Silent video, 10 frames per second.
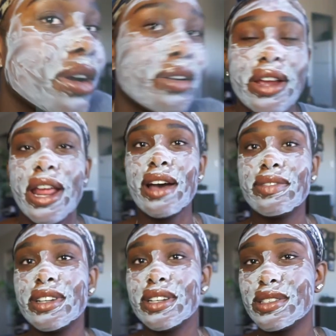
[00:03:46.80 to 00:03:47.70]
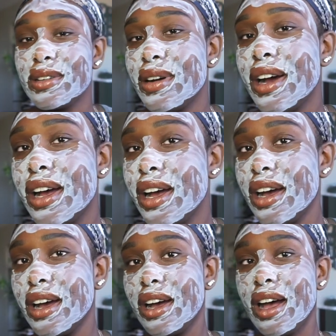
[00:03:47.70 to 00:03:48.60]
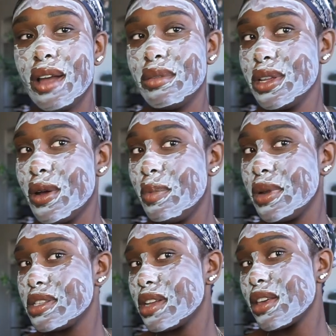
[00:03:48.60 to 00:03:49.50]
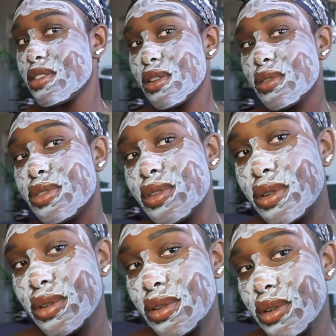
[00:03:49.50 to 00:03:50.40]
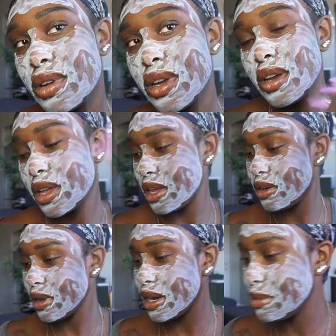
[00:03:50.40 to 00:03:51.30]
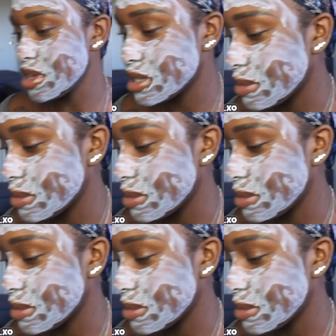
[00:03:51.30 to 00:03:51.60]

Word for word: work right after, so I really hope it does not show through. Okay, you know what? Let me just